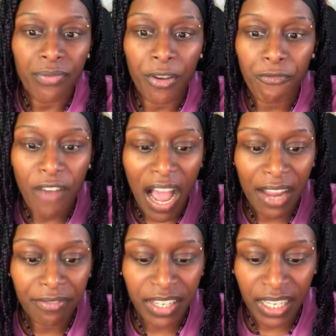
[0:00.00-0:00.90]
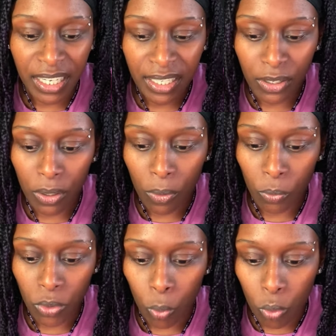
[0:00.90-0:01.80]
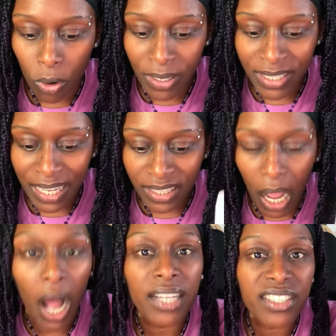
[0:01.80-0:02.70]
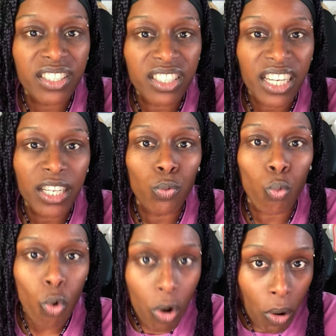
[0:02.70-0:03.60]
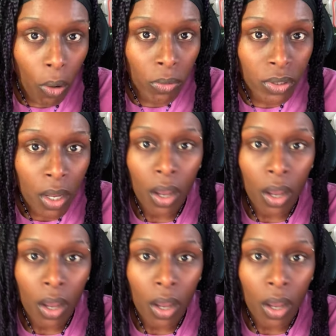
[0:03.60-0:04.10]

The 5D, you know, the world is like the unseen world.